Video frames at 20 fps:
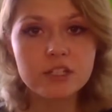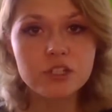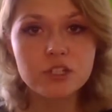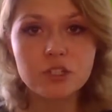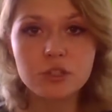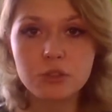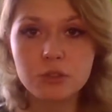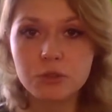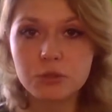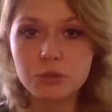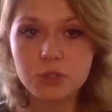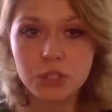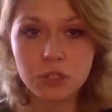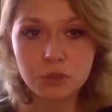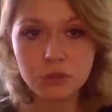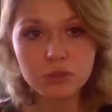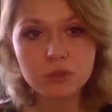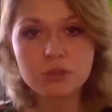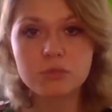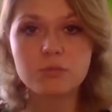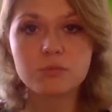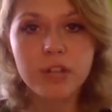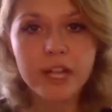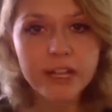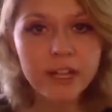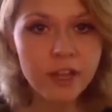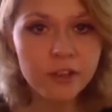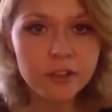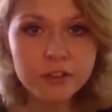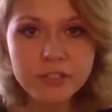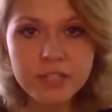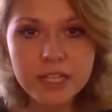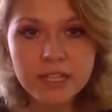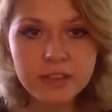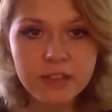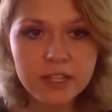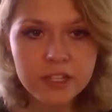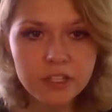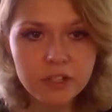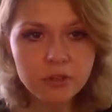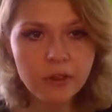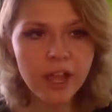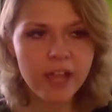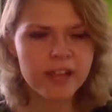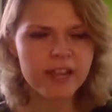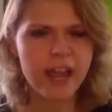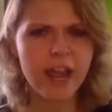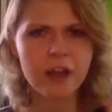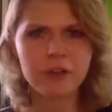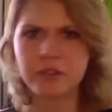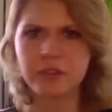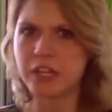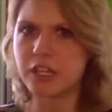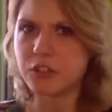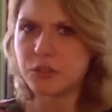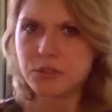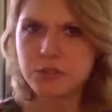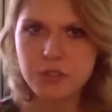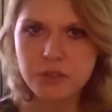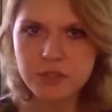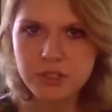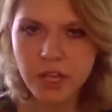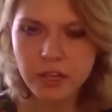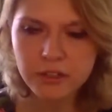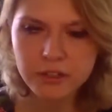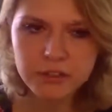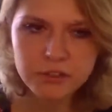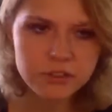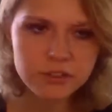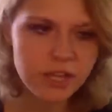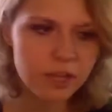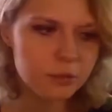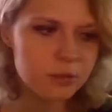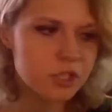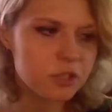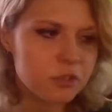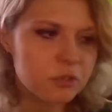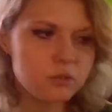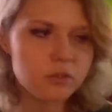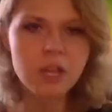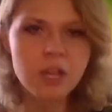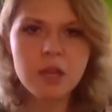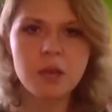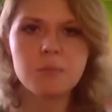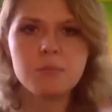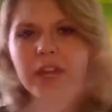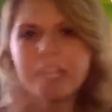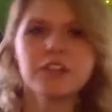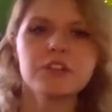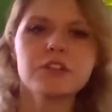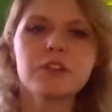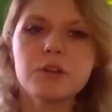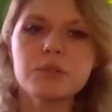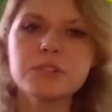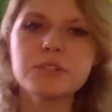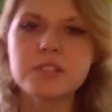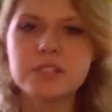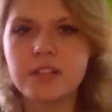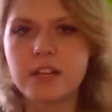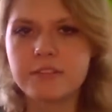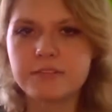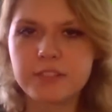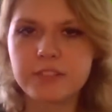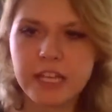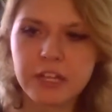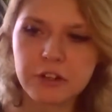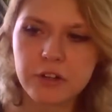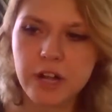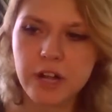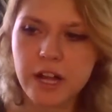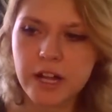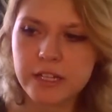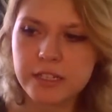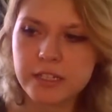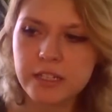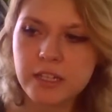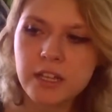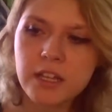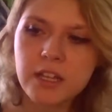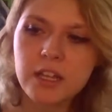to use bright colors like they do and how they use those colors so that when you make your own stuff later on,